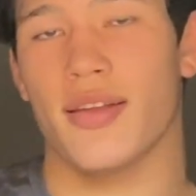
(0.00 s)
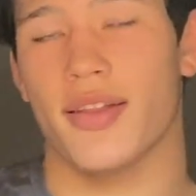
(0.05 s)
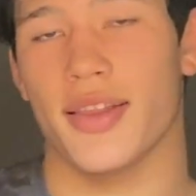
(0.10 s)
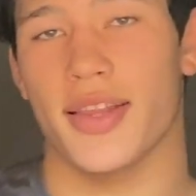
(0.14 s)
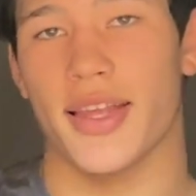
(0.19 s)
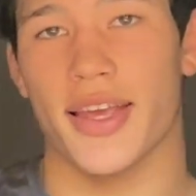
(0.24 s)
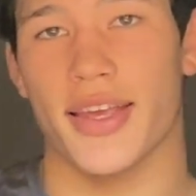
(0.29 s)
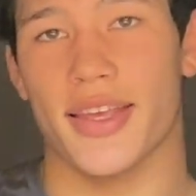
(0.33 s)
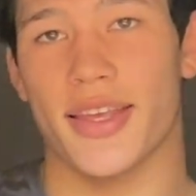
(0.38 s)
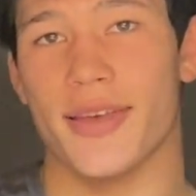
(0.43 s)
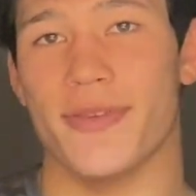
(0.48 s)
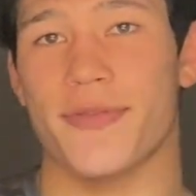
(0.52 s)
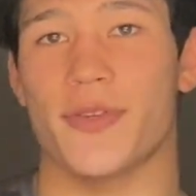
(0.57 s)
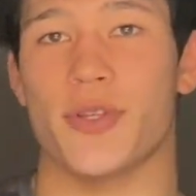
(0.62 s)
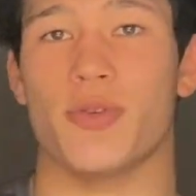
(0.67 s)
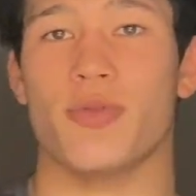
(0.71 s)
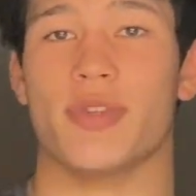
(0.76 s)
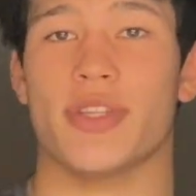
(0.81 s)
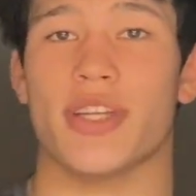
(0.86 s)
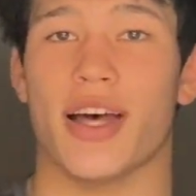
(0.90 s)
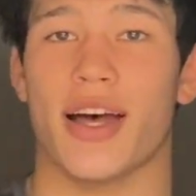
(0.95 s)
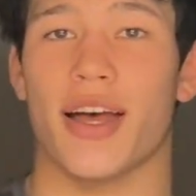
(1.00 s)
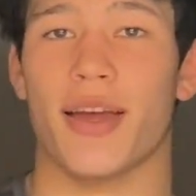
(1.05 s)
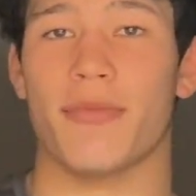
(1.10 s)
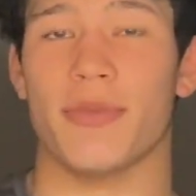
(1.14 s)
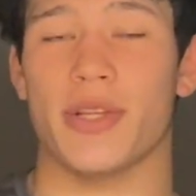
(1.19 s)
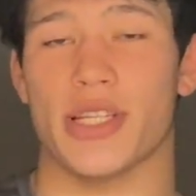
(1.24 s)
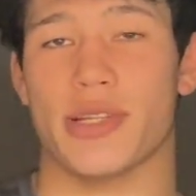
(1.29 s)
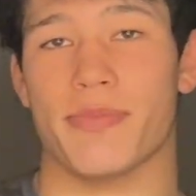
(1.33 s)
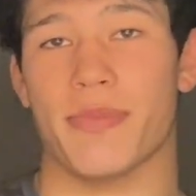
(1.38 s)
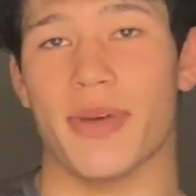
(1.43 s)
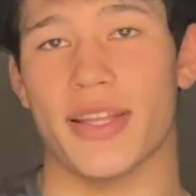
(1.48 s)
That gives you time to
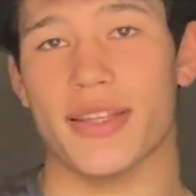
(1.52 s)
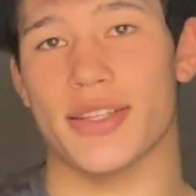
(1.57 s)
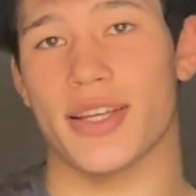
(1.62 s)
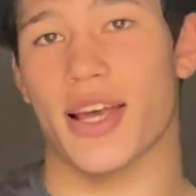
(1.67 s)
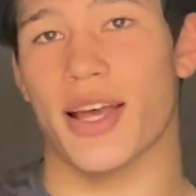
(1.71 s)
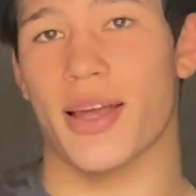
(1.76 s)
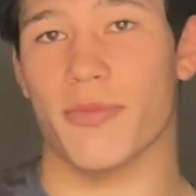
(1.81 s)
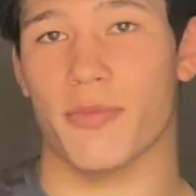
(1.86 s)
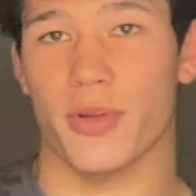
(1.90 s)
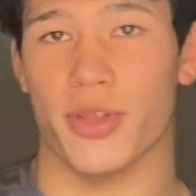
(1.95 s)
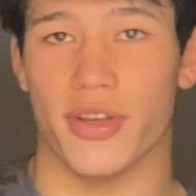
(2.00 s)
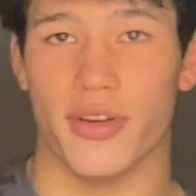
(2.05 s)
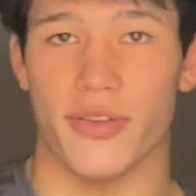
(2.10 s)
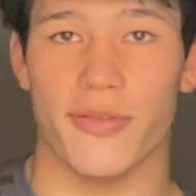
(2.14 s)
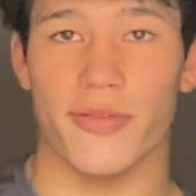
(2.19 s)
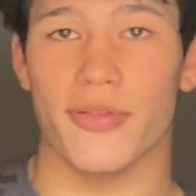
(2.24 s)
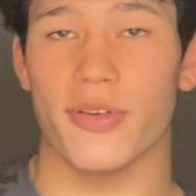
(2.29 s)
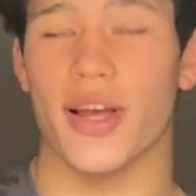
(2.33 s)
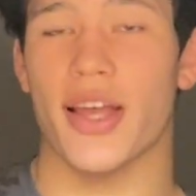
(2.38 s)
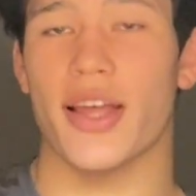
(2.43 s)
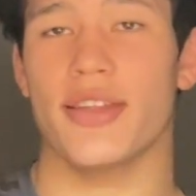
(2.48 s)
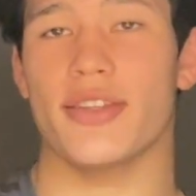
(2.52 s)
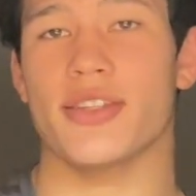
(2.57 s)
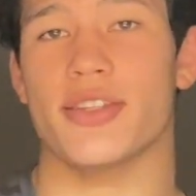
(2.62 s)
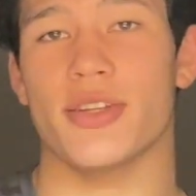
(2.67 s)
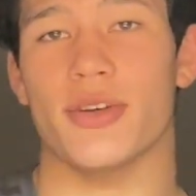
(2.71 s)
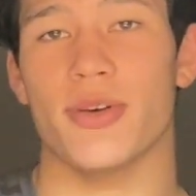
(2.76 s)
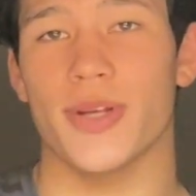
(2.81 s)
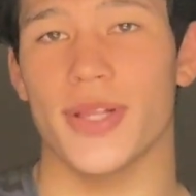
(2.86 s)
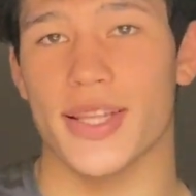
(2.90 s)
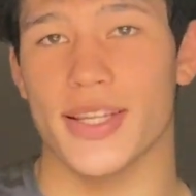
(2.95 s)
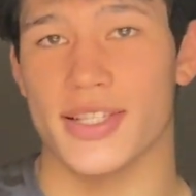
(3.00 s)
spend time with your friends
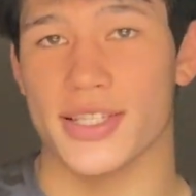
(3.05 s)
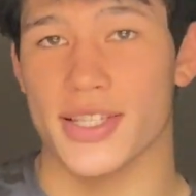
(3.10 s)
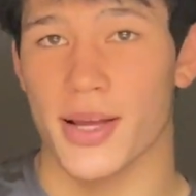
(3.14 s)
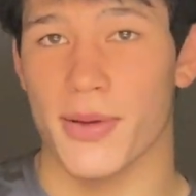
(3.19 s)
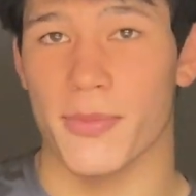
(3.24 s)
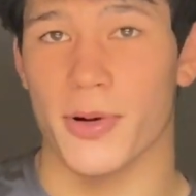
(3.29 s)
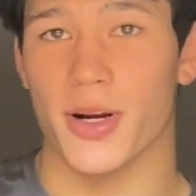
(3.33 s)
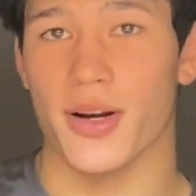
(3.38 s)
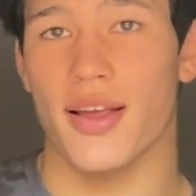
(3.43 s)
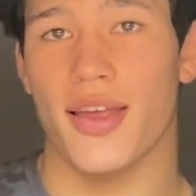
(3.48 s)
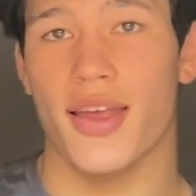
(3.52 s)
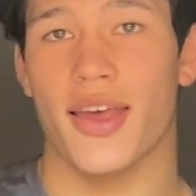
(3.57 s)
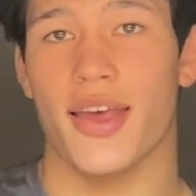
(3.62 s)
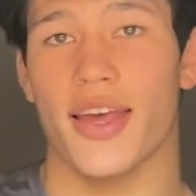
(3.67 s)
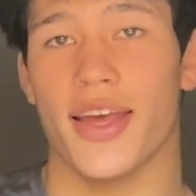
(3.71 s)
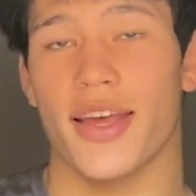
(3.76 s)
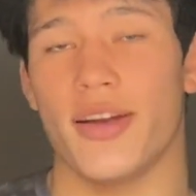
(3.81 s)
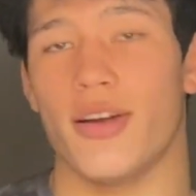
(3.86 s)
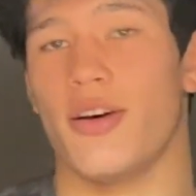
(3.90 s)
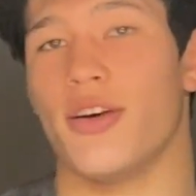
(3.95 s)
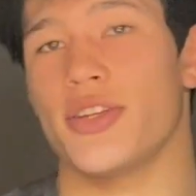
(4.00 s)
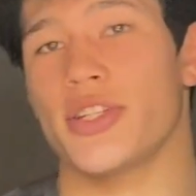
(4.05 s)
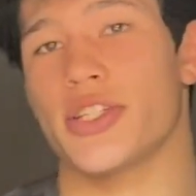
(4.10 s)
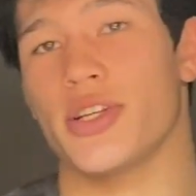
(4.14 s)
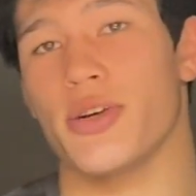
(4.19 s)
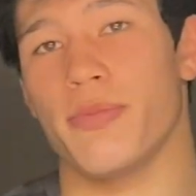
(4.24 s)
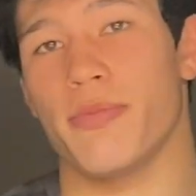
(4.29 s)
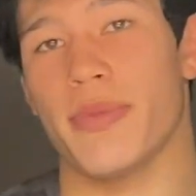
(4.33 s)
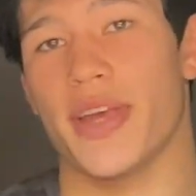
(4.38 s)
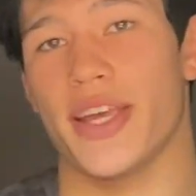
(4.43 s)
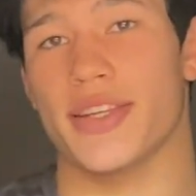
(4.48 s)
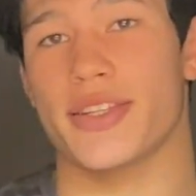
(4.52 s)
during the summer and also
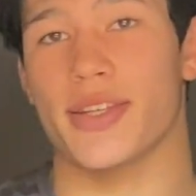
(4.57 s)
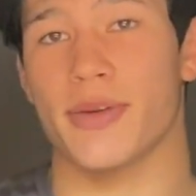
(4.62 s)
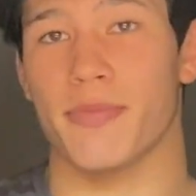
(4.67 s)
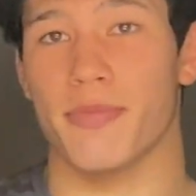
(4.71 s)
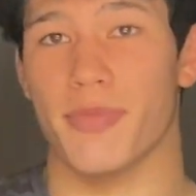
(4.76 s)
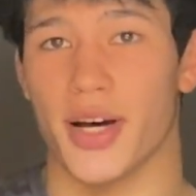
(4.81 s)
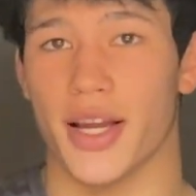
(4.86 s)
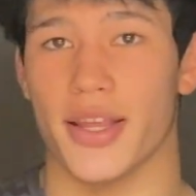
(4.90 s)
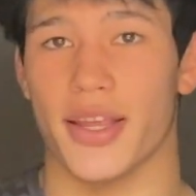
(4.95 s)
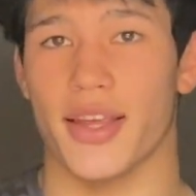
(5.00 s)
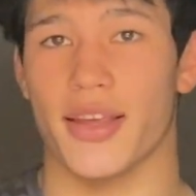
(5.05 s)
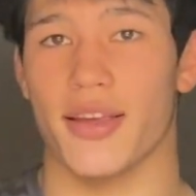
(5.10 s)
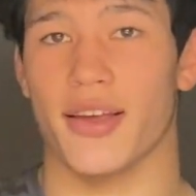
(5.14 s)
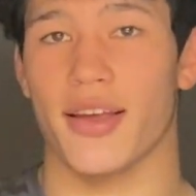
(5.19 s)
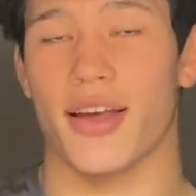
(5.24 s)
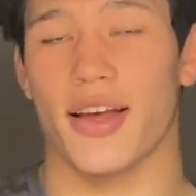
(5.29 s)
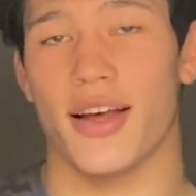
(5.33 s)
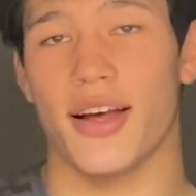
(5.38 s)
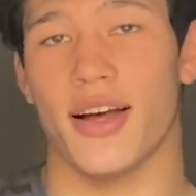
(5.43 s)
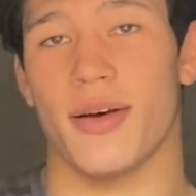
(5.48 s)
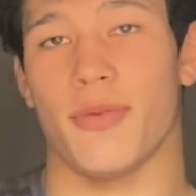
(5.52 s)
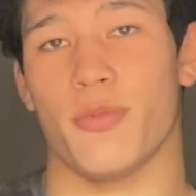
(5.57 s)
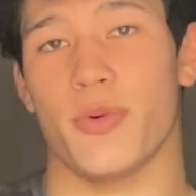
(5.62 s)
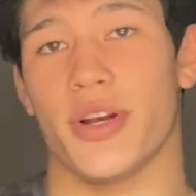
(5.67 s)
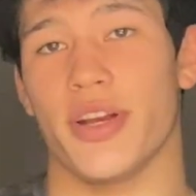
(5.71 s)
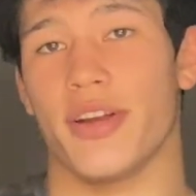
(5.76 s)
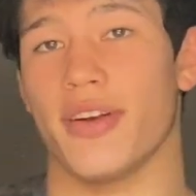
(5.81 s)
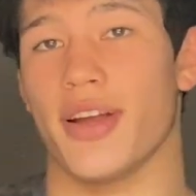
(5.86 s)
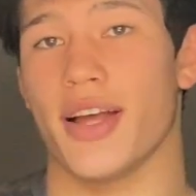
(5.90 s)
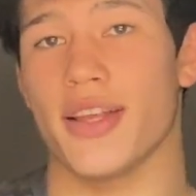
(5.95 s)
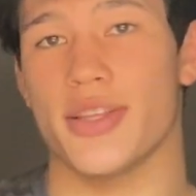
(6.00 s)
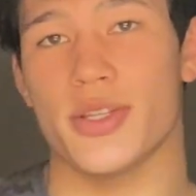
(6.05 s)
make some money when you're
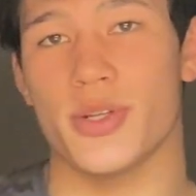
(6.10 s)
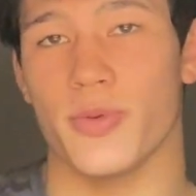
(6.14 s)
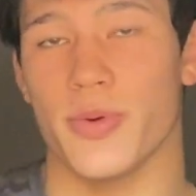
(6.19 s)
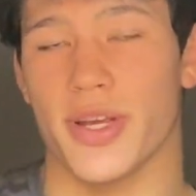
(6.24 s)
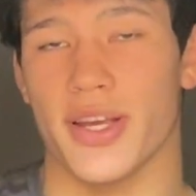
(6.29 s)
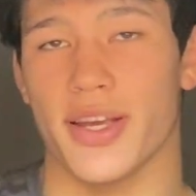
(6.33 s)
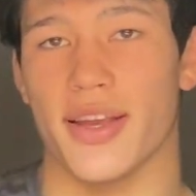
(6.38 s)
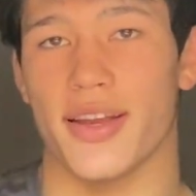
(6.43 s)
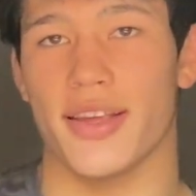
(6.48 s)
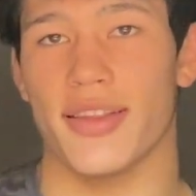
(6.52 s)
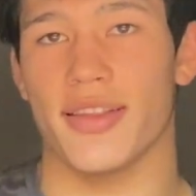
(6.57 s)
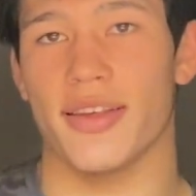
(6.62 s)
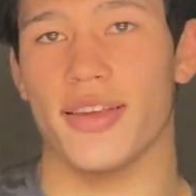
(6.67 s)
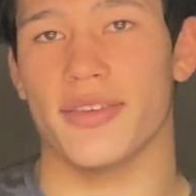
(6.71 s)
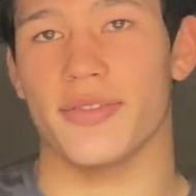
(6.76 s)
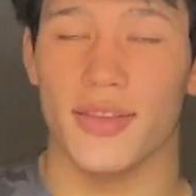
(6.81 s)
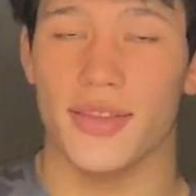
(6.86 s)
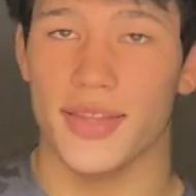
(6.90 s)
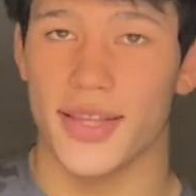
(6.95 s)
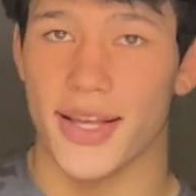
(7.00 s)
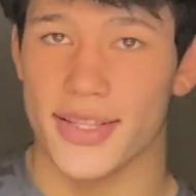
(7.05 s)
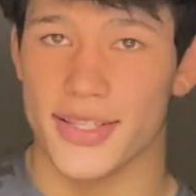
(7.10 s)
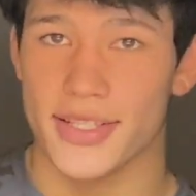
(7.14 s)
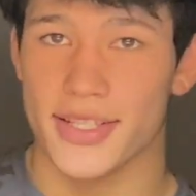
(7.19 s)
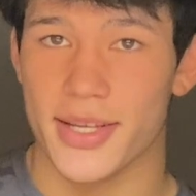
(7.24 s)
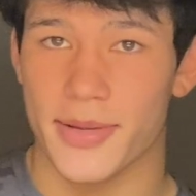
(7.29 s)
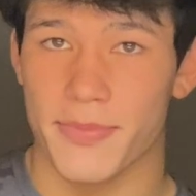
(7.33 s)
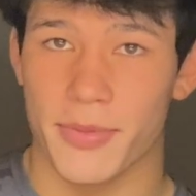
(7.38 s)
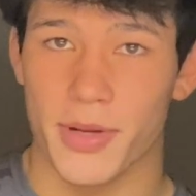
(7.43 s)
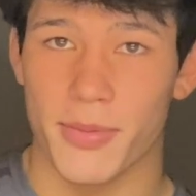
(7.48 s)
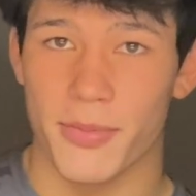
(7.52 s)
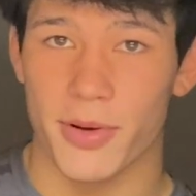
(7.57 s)
not doing anything. That's
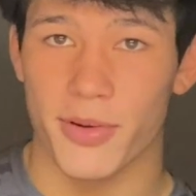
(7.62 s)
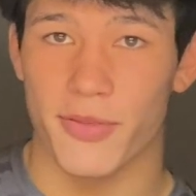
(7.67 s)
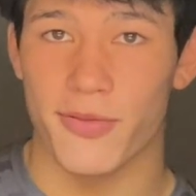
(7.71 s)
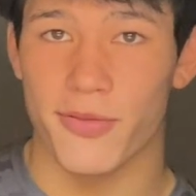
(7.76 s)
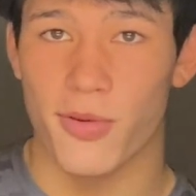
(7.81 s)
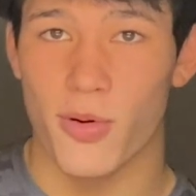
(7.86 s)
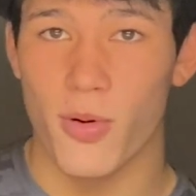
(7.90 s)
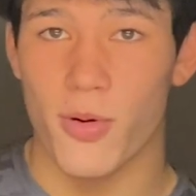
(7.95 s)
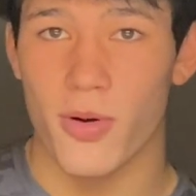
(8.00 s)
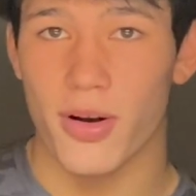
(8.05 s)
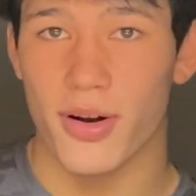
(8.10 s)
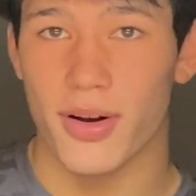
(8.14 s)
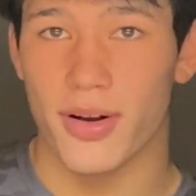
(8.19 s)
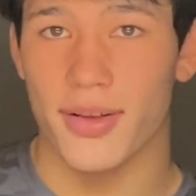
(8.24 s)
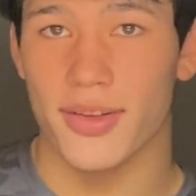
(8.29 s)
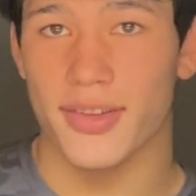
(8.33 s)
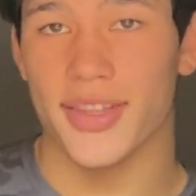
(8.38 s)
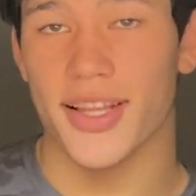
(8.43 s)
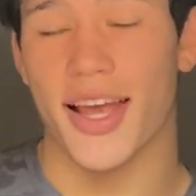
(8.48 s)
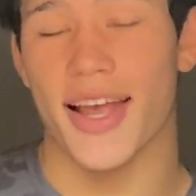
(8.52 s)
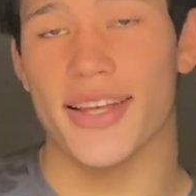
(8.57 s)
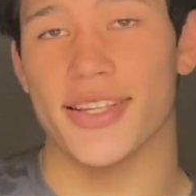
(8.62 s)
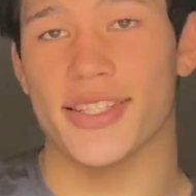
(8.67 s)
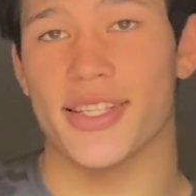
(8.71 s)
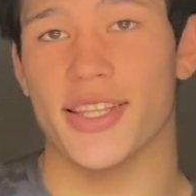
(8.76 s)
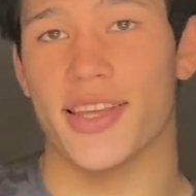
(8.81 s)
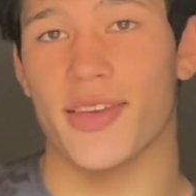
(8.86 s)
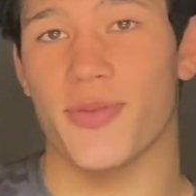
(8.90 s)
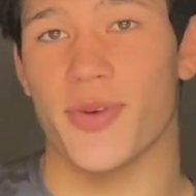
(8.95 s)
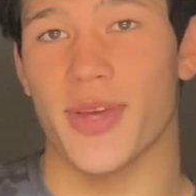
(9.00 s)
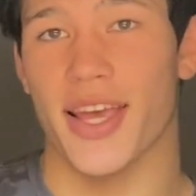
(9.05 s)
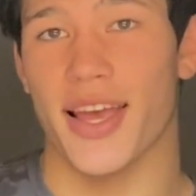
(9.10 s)
tip number four.
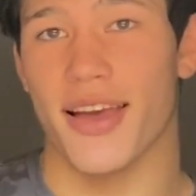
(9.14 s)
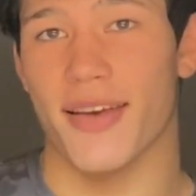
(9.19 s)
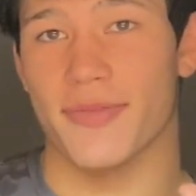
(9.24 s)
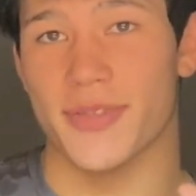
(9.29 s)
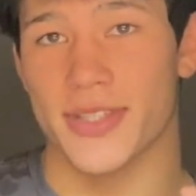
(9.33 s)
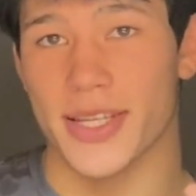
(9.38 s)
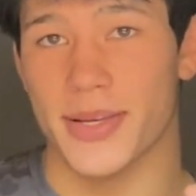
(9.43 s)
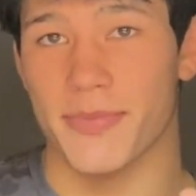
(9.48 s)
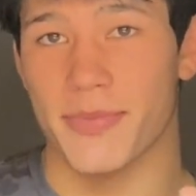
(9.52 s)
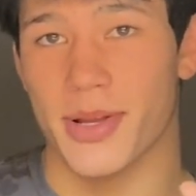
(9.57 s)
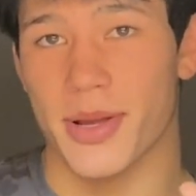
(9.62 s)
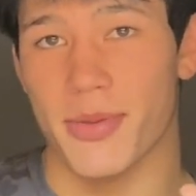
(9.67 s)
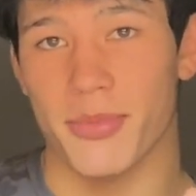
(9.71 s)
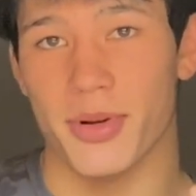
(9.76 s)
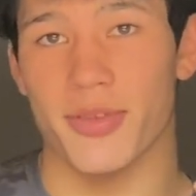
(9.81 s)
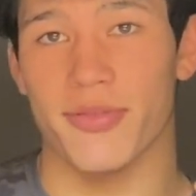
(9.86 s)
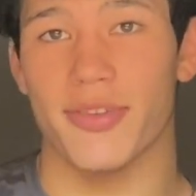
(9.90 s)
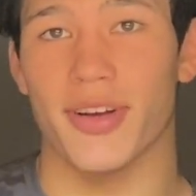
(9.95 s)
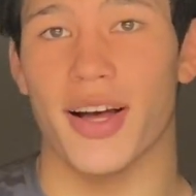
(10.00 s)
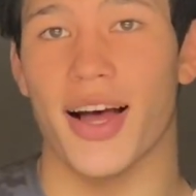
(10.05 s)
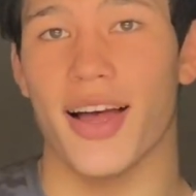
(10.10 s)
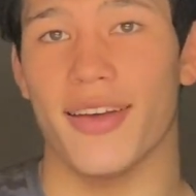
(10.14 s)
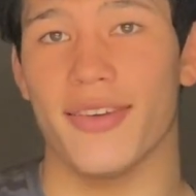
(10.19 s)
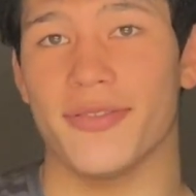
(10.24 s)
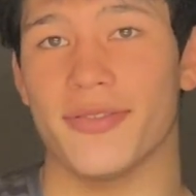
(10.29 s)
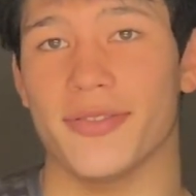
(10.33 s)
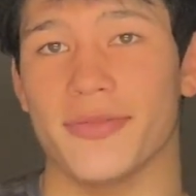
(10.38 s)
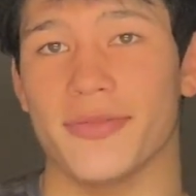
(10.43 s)
Lastly, we have tip number five.